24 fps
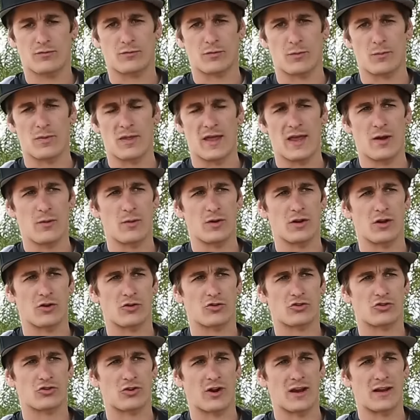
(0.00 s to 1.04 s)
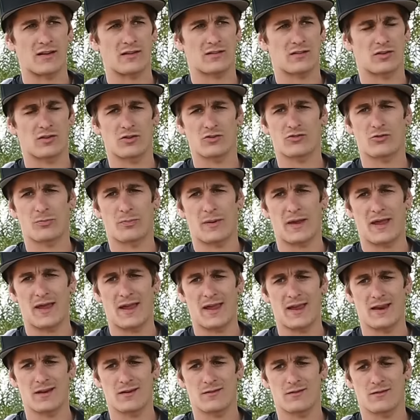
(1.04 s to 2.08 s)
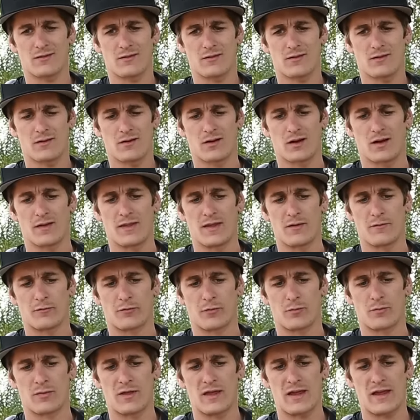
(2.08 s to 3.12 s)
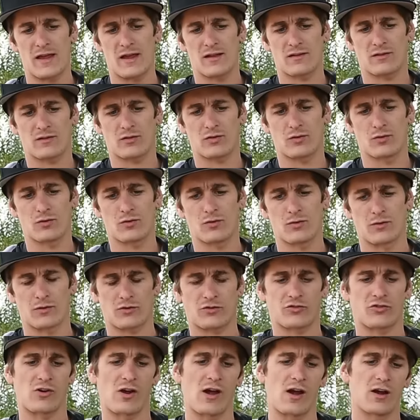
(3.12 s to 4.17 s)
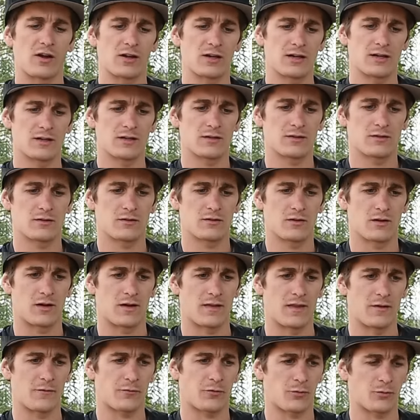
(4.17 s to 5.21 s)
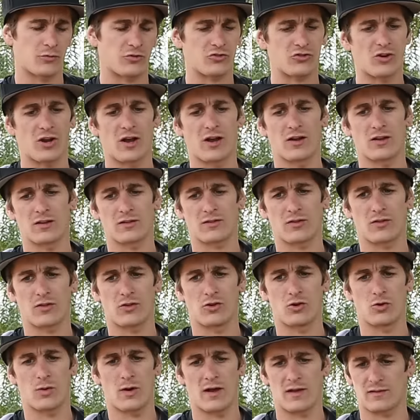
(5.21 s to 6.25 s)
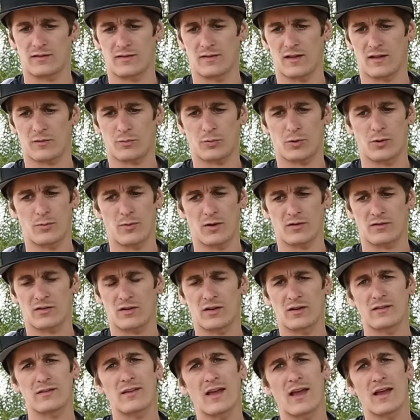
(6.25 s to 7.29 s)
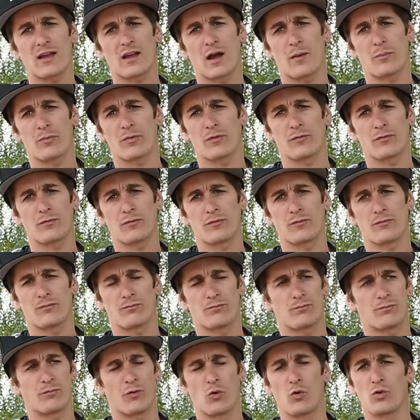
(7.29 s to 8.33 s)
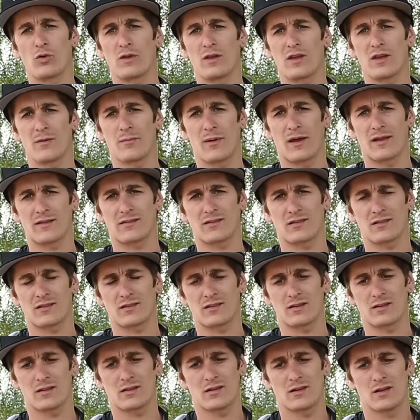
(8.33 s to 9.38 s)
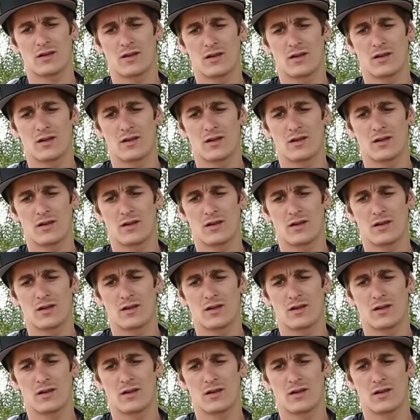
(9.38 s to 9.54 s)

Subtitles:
from there we go straight to Japan, and then from there to Australia, and then from Australia to the US, and that's pretty much going to take up full year basically.